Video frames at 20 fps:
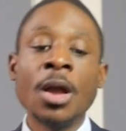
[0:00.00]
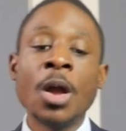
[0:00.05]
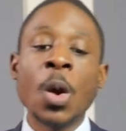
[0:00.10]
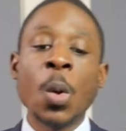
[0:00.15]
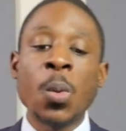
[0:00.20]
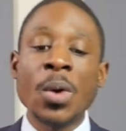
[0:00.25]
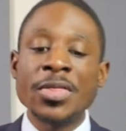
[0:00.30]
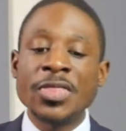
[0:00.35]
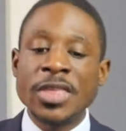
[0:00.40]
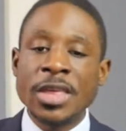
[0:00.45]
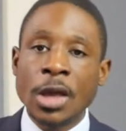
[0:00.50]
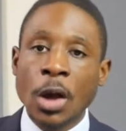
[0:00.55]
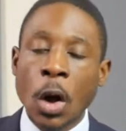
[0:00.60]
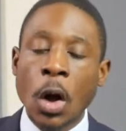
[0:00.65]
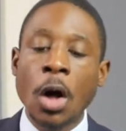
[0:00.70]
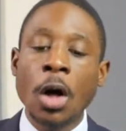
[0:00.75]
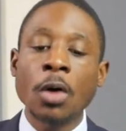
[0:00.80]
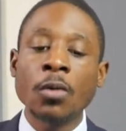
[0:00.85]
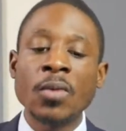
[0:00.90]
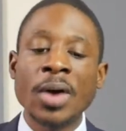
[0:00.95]
with the
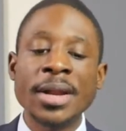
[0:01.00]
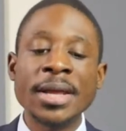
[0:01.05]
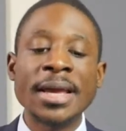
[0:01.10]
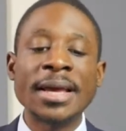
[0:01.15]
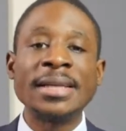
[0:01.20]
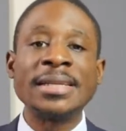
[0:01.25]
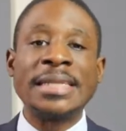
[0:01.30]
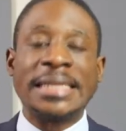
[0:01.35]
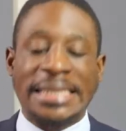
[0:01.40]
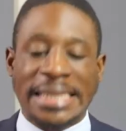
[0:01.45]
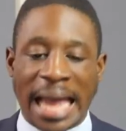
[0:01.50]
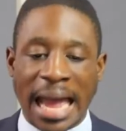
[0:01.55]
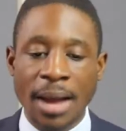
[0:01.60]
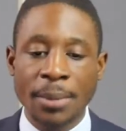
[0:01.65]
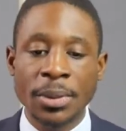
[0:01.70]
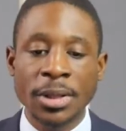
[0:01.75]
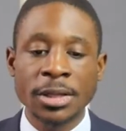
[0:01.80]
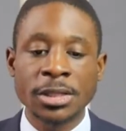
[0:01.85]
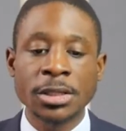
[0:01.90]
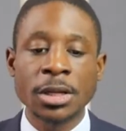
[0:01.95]
already
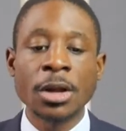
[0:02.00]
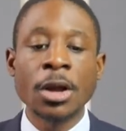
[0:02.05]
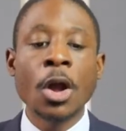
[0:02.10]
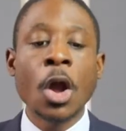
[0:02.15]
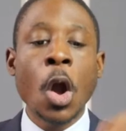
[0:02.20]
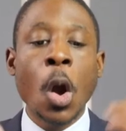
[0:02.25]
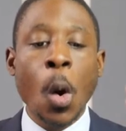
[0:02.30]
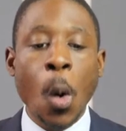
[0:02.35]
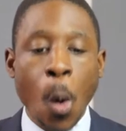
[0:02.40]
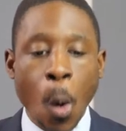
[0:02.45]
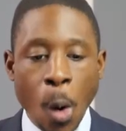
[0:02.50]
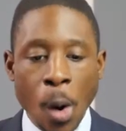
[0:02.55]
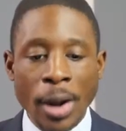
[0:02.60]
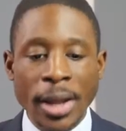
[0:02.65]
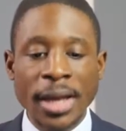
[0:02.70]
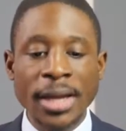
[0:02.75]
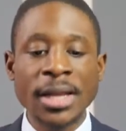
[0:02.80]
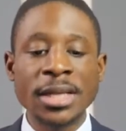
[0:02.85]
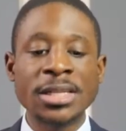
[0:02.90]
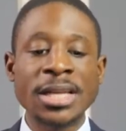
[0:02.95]
established
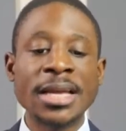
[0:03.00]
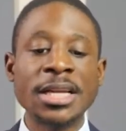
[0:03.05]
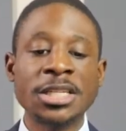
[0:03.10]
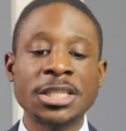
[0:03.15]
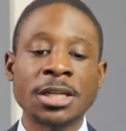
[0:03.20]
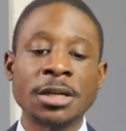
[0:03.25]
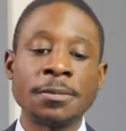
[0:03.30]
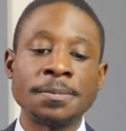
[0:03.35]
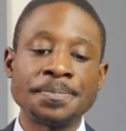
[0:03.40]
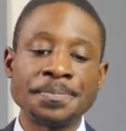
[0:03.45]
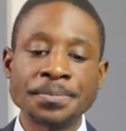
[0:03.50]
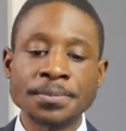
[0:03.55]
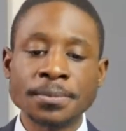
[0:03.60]
organization.